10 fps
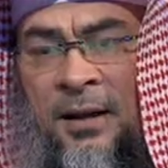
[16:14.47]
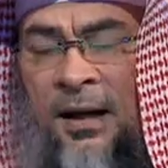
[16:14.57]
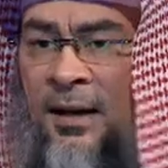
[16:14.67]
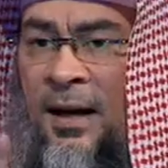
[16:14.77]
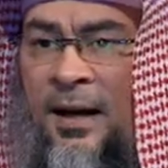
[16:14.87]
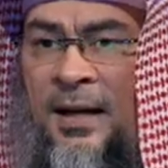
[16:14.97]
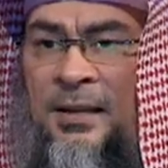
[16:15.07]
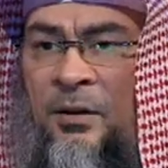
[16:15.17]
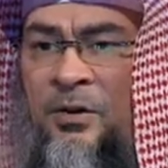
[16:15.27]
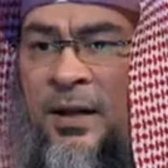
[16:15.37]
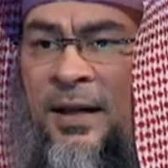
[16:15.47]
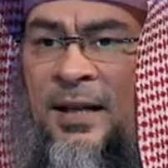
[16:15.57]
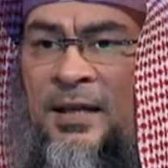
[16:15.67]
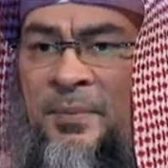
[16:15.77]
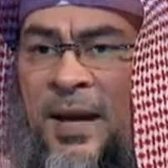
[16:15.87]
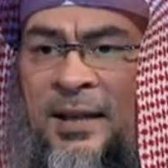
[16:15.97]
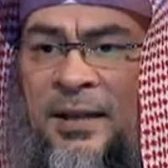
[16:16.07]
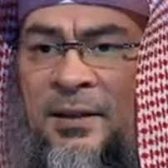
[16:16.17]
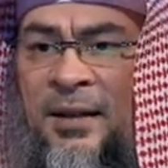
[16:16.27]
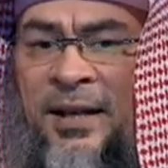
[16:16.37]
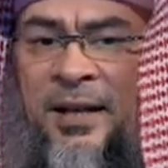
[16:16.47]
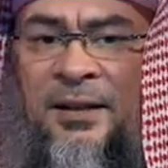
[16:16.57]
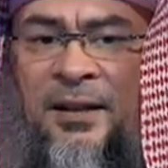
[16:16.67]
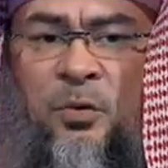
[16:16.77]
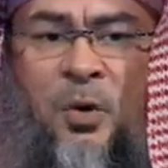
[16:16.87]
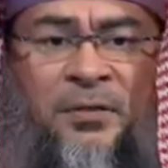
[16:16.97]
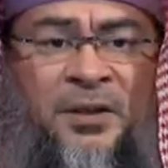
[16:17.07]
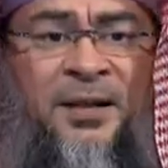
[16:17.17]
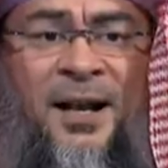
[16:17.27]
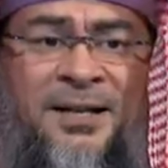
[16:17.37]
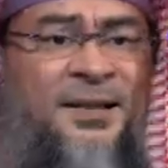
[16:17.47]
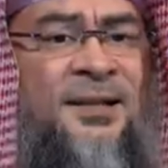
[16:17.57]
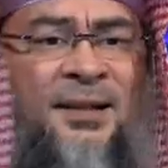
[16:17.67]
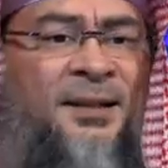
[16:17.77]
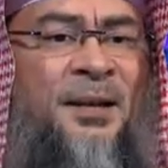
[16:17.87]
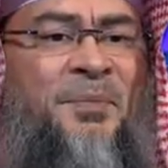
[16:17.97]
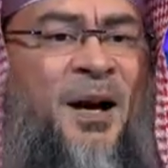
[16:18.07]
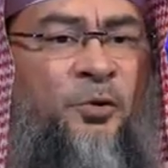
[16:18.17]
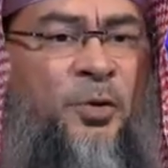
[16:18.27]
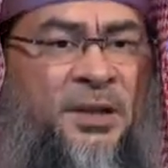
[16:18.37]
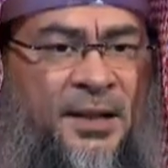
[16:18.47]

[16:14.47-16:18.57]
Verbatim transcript: Allah Azza wa has made it clear that whoever dies does not come back to this